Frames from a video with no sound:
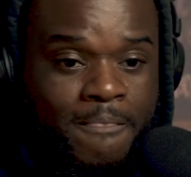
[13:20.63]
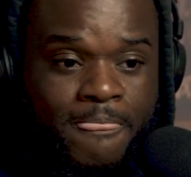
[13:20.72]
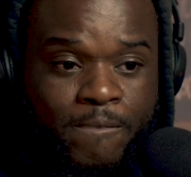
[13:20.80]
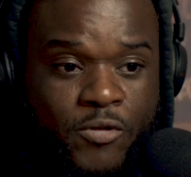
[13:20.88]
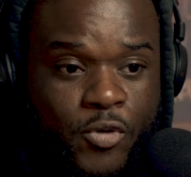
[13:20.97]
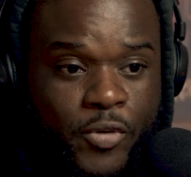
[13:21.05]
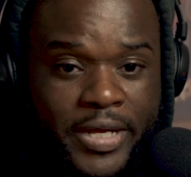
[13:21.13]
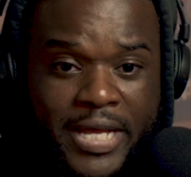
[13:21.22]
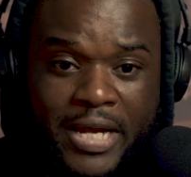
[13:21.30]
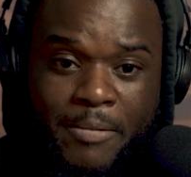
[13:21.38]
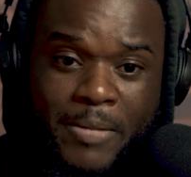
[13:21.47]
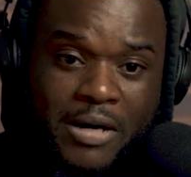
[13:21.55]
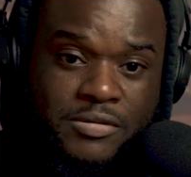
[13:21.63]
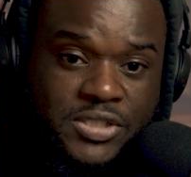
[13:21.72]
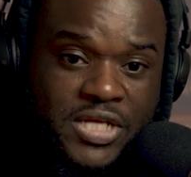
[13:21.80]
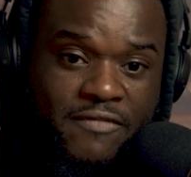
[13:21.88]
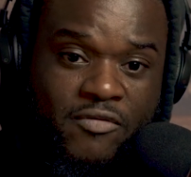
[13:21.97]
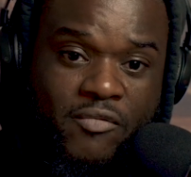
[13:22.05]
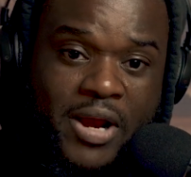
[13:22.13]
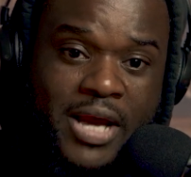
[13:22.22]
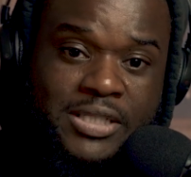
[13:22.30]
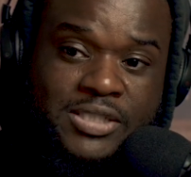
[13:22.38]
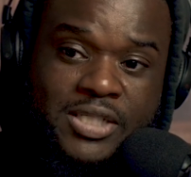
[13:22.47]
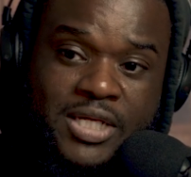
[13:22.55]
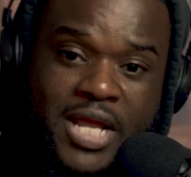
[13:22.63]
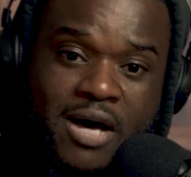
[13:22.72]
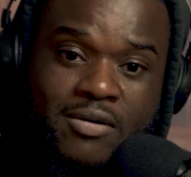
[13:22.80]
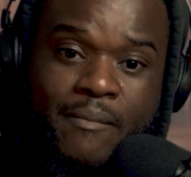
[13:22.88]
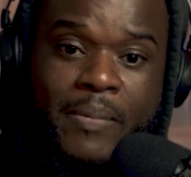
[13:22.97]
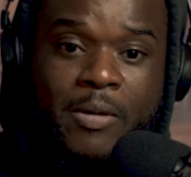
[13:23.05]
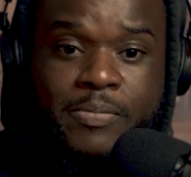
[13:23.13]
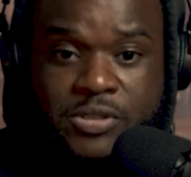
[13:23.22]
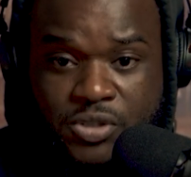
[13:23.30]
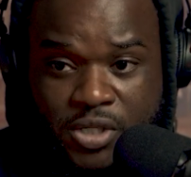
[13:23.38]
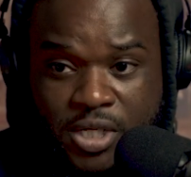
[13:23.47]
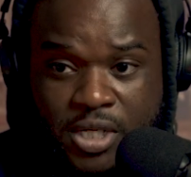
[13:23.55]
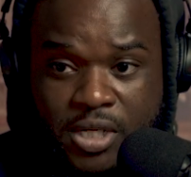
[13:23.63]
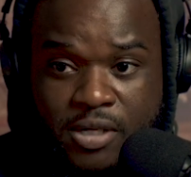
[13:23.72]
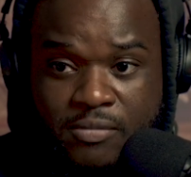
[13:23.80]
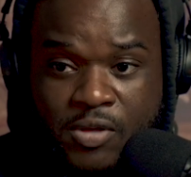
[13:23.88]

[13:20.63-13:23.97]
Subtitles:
you in at about 7 racks, and now the puppies are here.